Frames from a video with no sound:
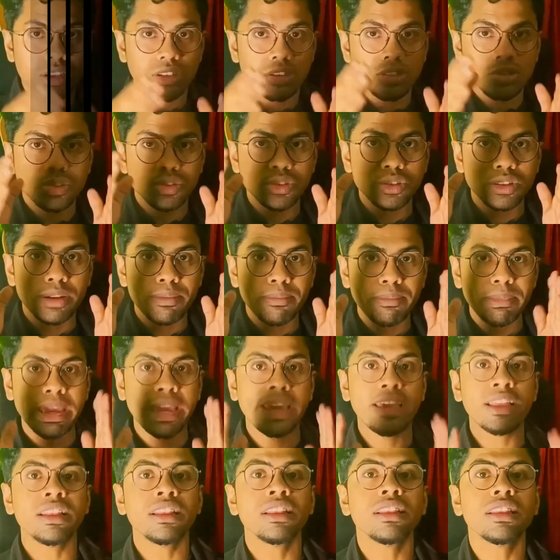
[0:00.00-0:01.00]
So the
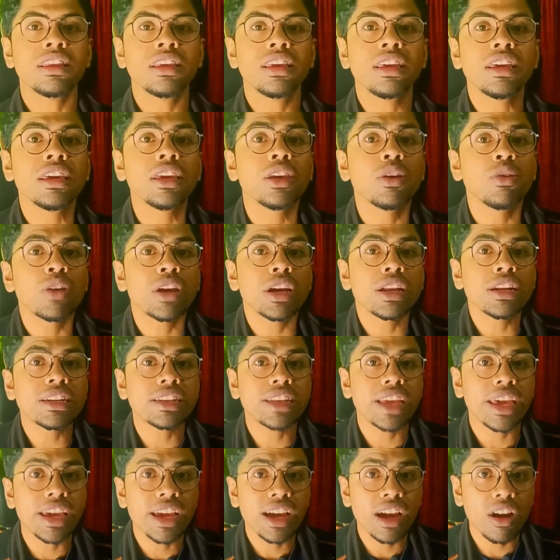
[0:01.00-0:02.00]
main thing you can
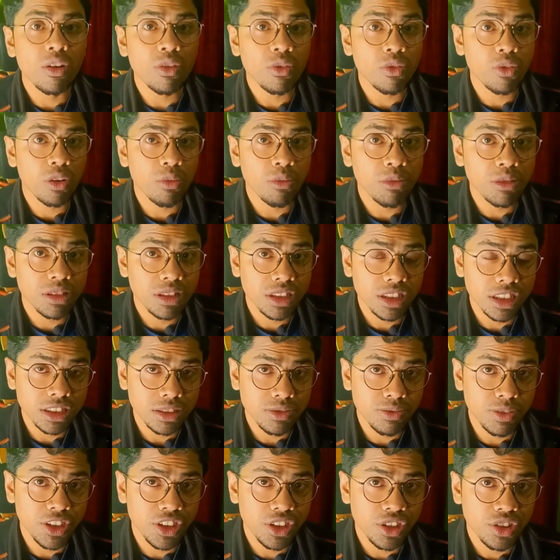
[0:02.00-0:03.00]
take out from this
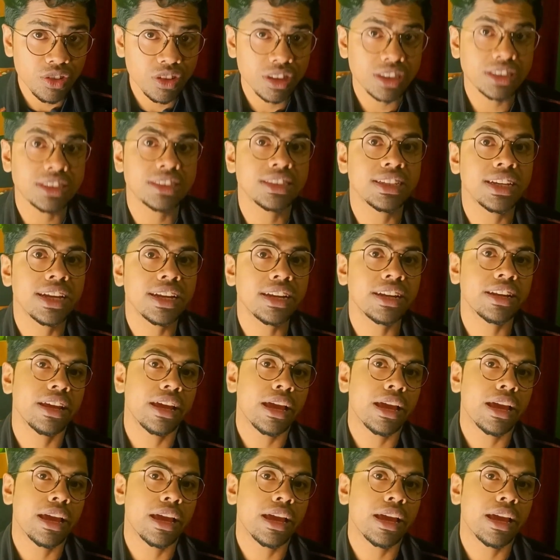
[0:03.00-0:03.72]
video is that